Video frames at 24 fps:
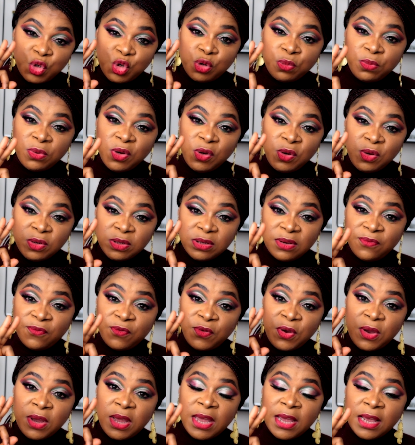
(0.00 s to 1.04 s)
you should be using for
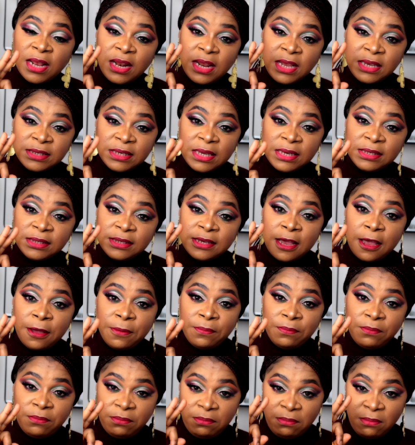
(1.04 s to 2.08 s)
your NCLEX exam.
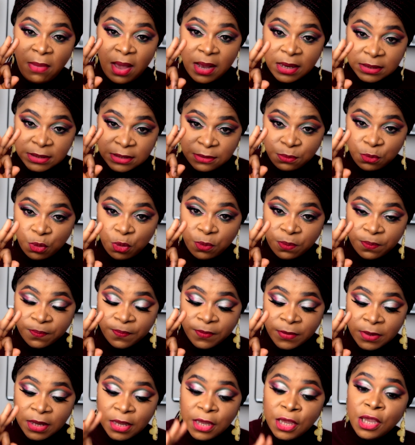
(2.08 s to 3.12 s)
Maximum.
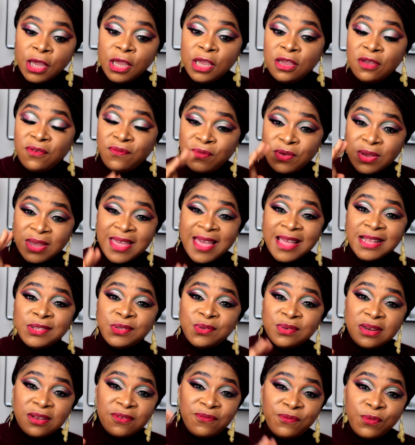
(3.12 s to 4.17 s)
If you get
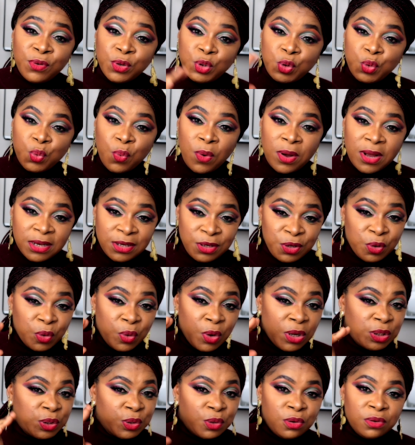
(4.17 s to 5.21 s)
to the 4th one, you're
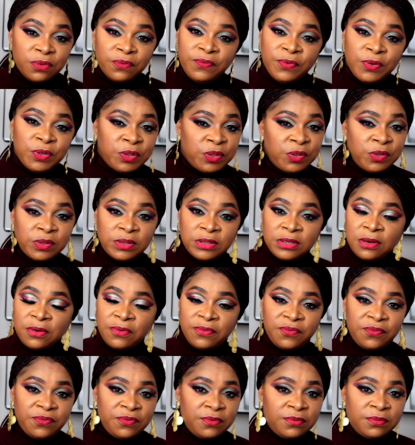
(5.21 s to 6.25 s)
going to confuse
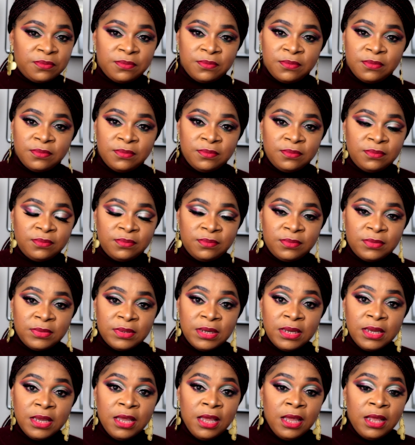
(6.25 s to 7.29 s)
yourself.
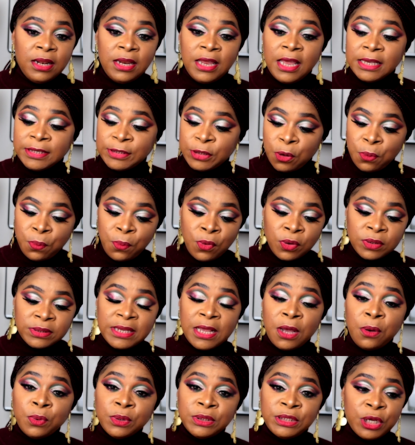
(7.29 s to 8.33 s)
There are some books
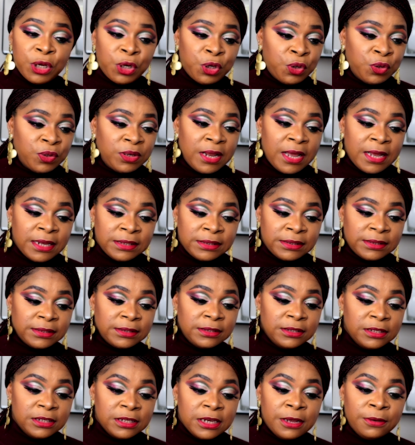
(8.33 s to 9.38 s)
that will tell you that
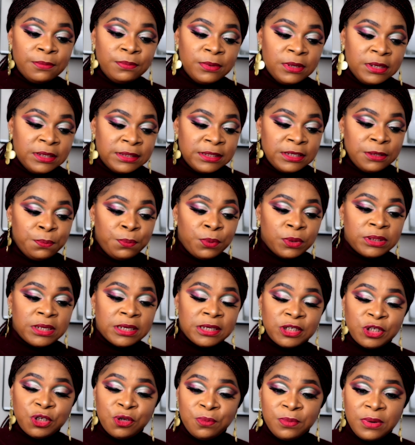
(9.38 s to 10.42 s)
this in
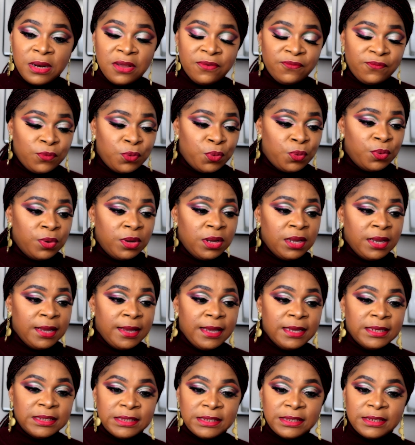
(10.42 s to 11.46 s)
potassium level
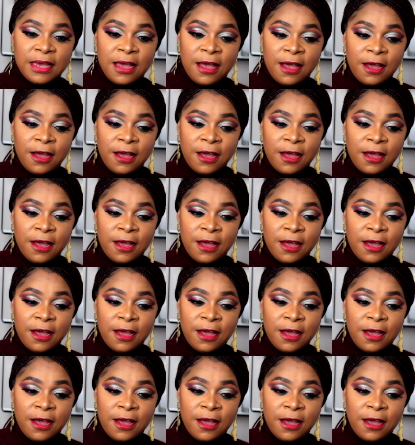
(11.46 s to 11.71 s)
is